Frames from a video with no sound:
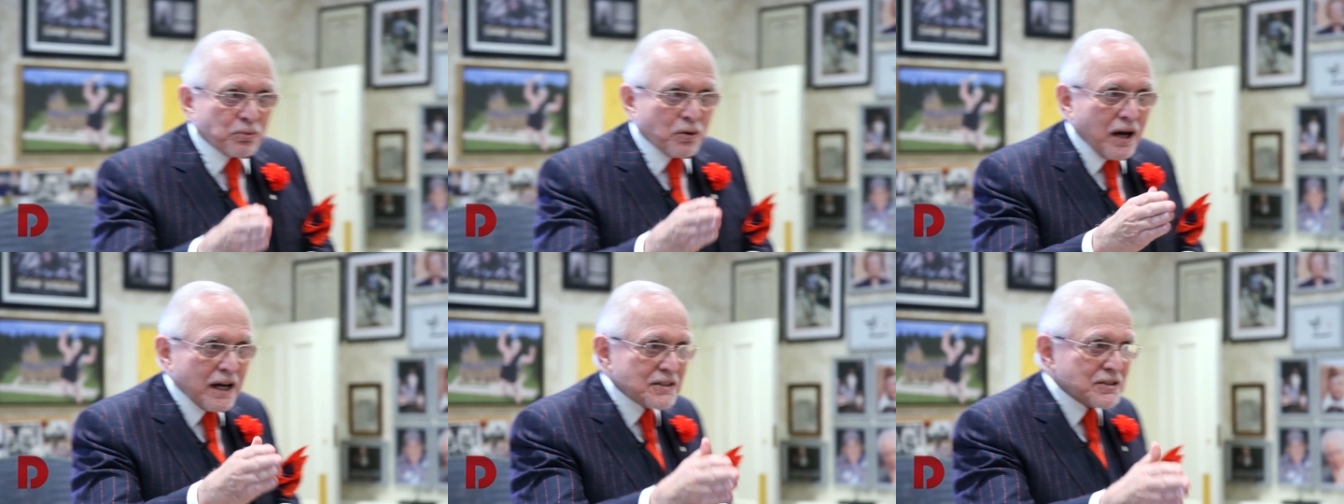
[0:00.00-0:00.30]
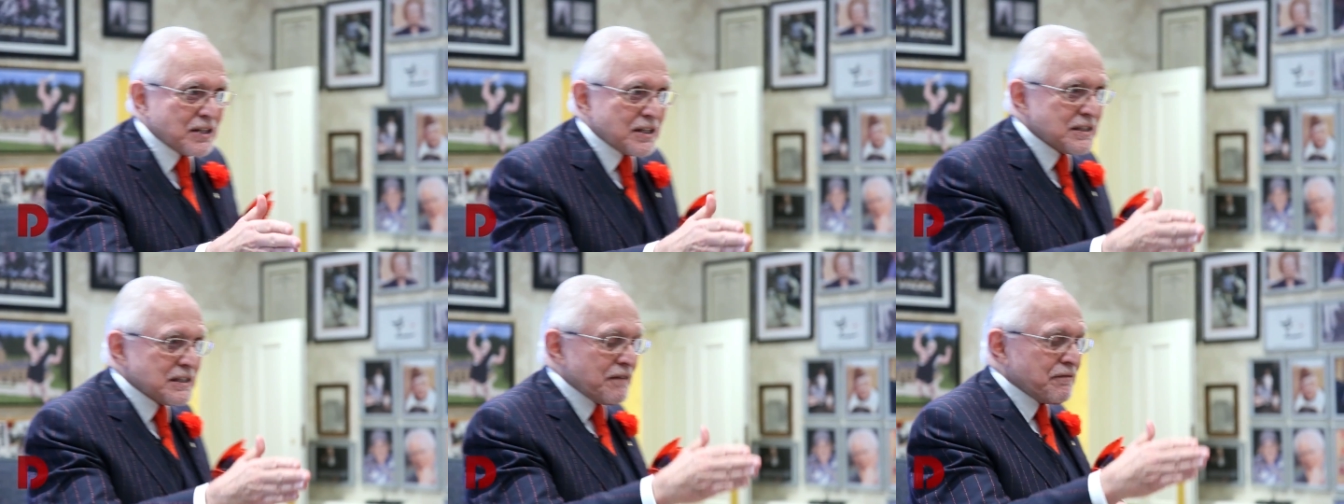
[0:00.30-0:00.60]

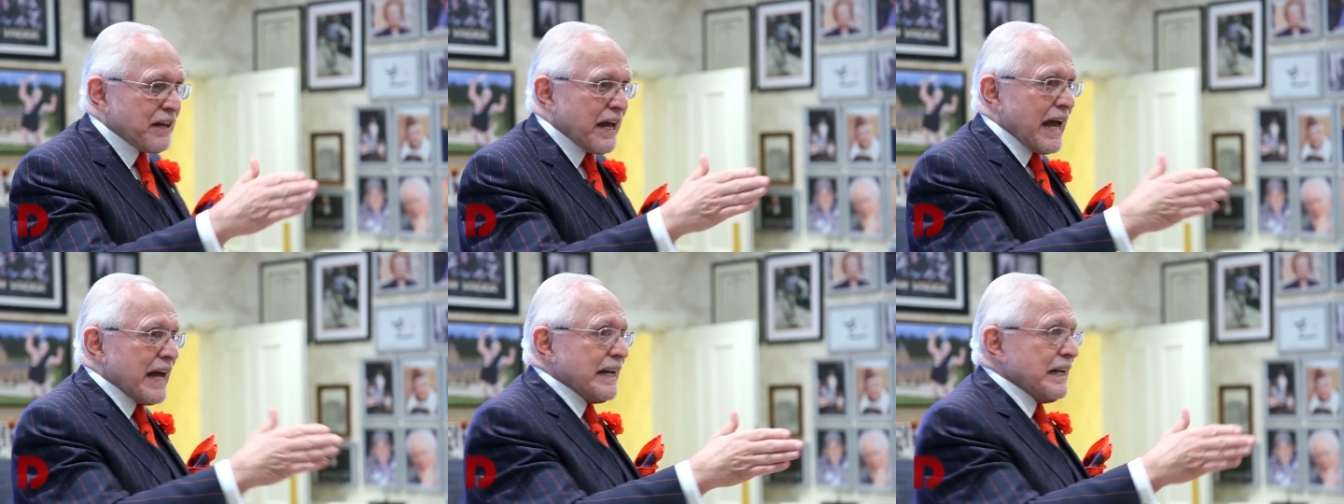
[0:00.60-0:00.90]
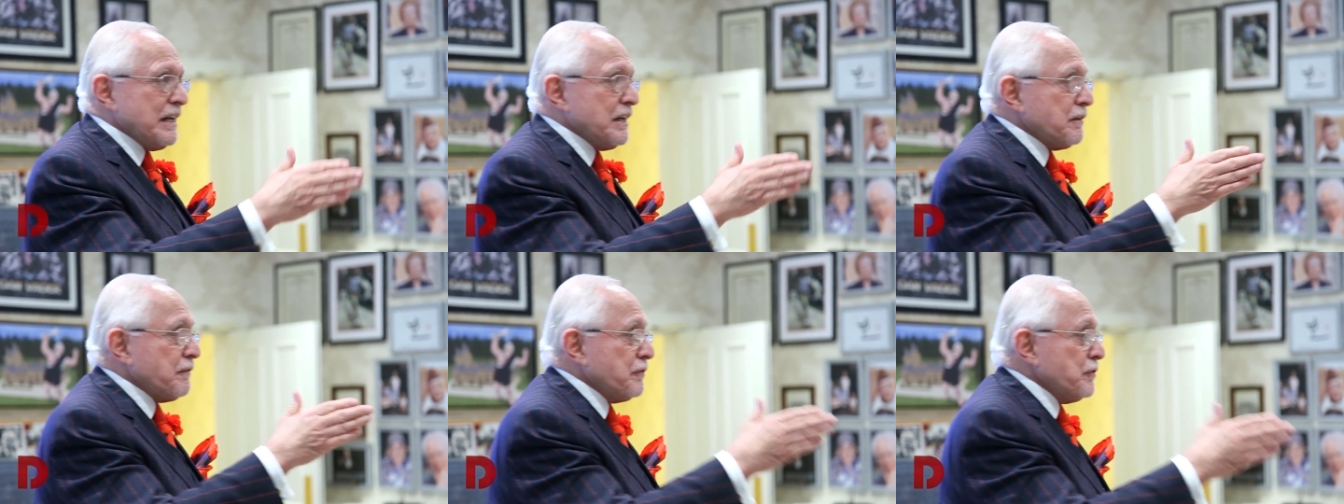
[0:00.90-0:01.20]
process if they had
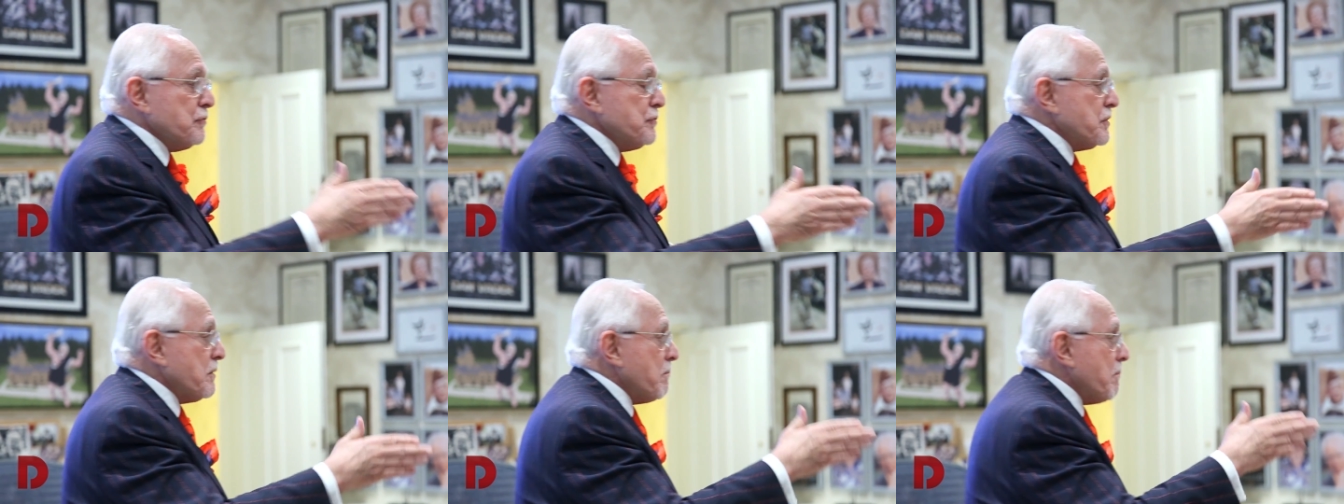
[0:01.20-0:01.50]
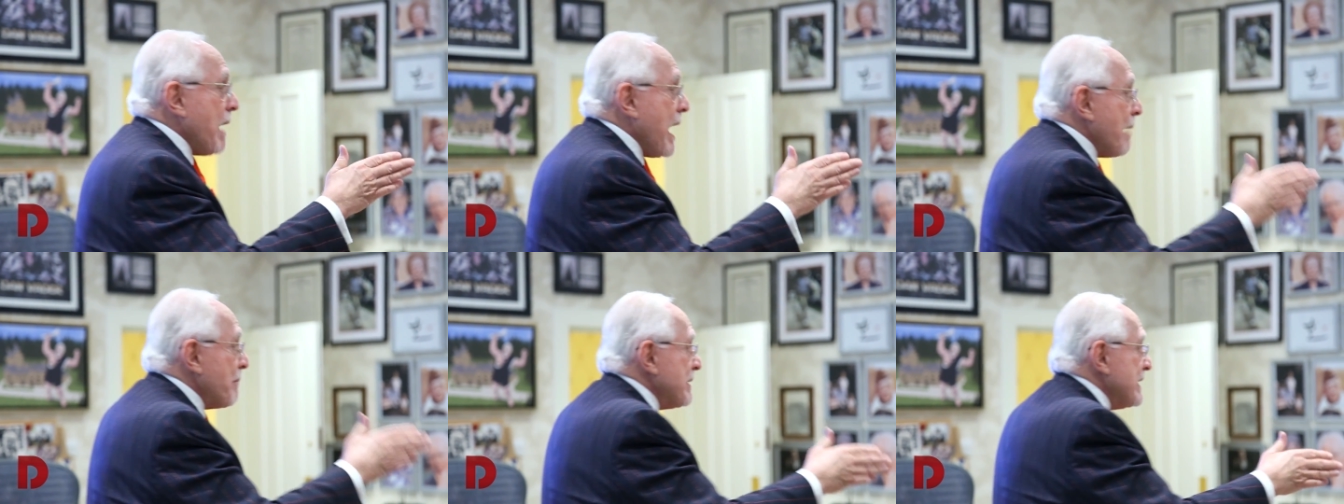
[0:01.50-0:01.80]
to interview your
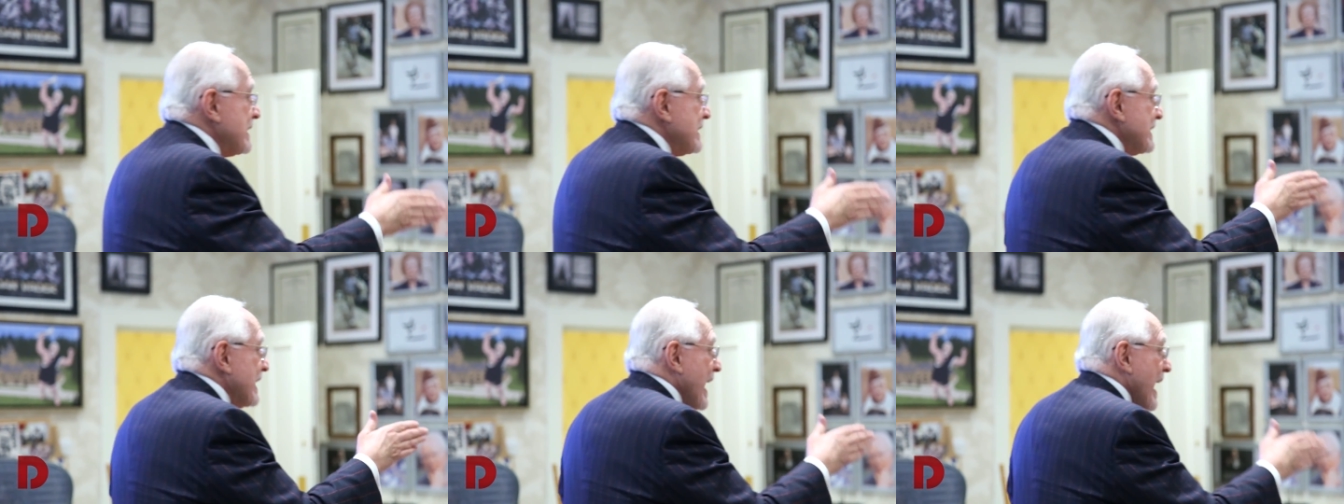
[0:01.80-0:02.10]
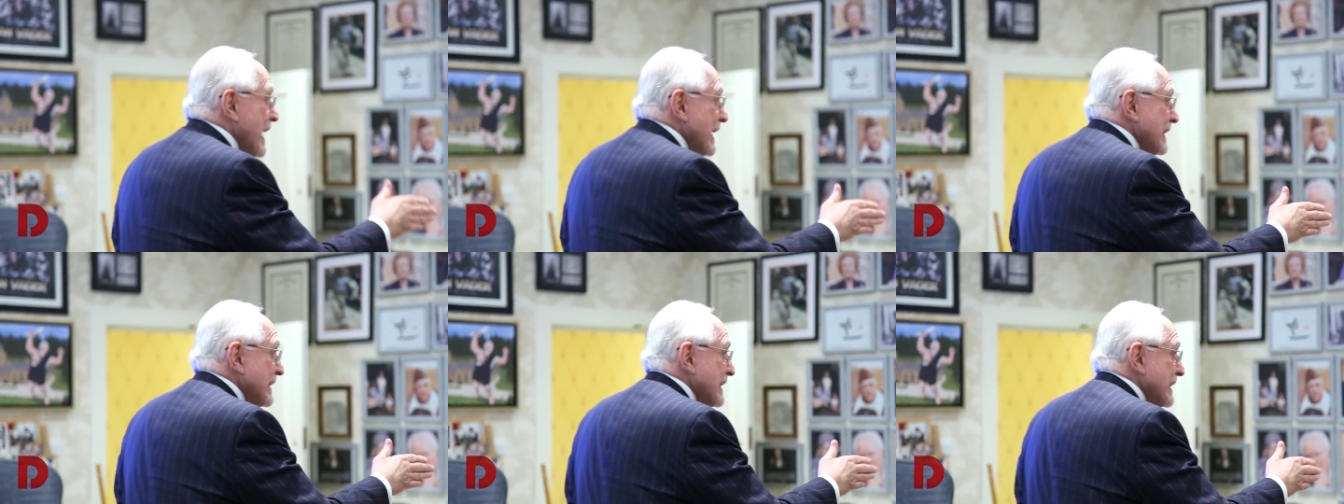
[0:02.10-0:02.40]
mommy and
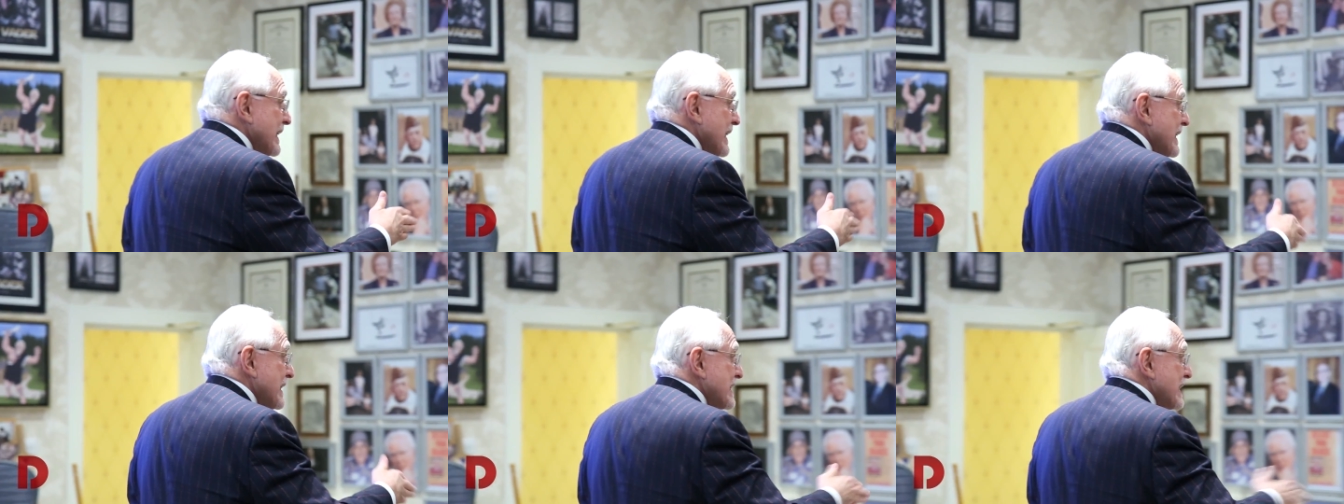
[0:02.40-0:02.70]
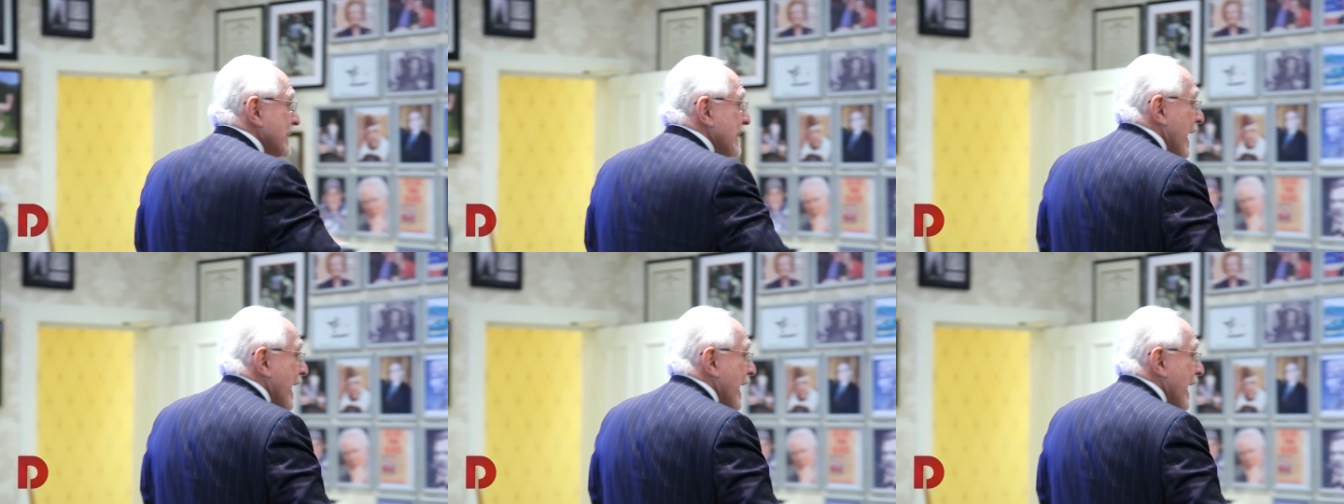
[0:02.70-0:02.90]
daddy to get in the